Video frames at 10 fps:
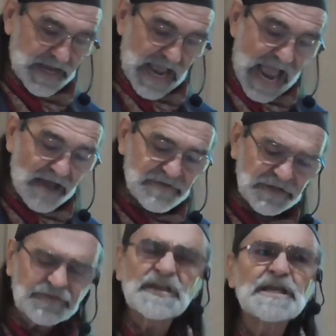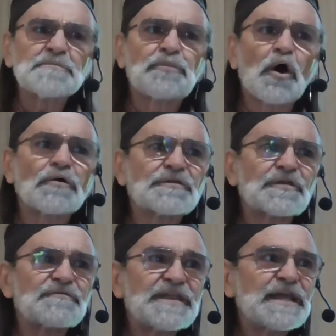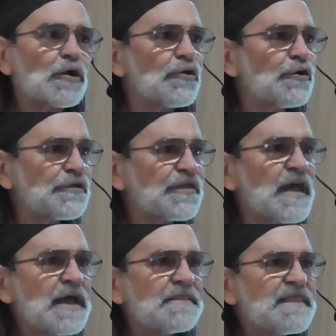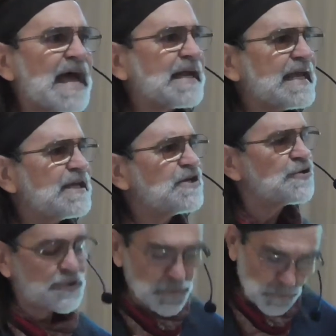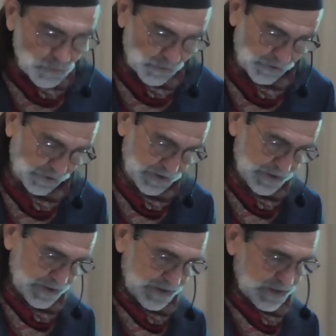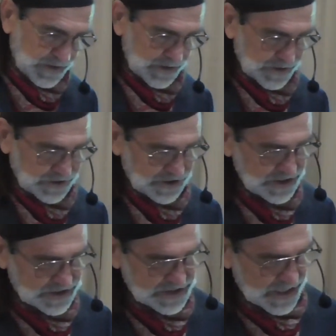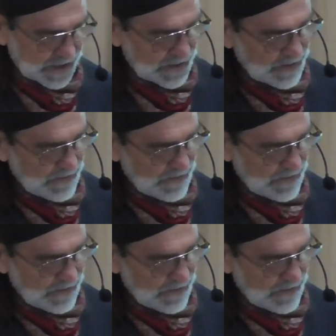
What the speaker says: Having seen parts of the earth that endure, she said,